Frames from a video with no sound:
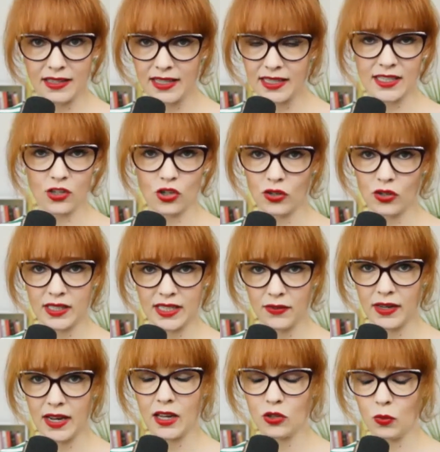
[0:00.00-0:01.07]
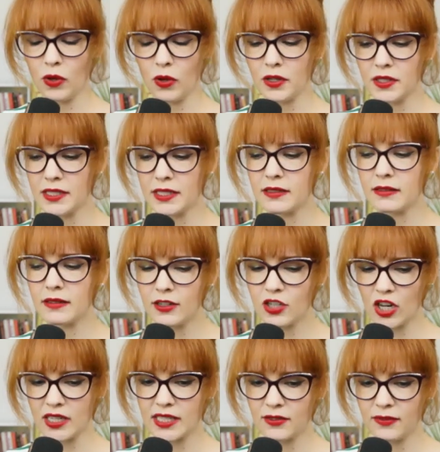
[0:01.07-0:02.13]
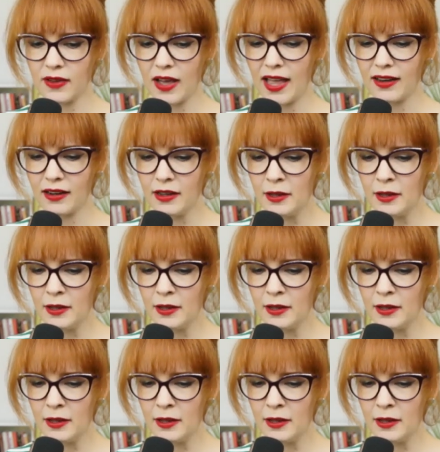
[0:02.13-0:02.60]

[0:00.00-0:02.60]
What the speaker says: this digital dividend, was justified.